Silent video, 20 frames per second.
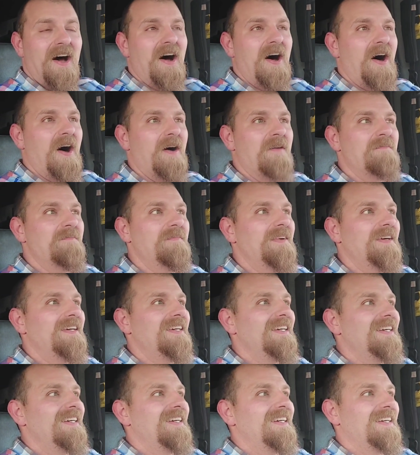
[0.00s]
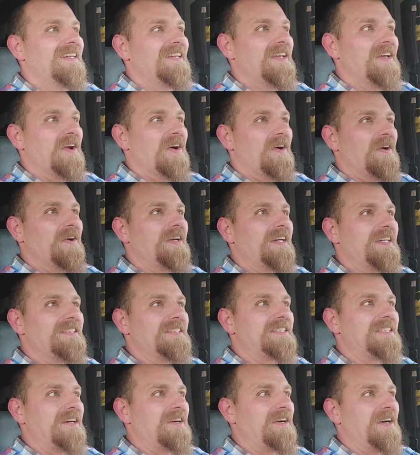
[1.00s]
You know,
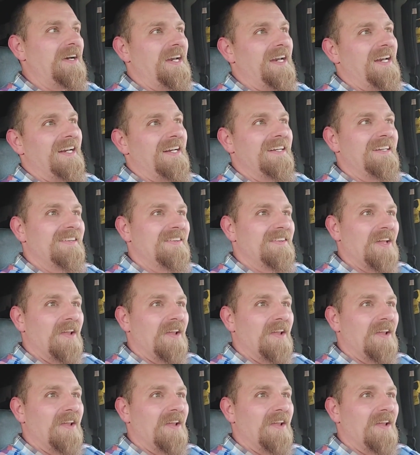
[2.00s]
considering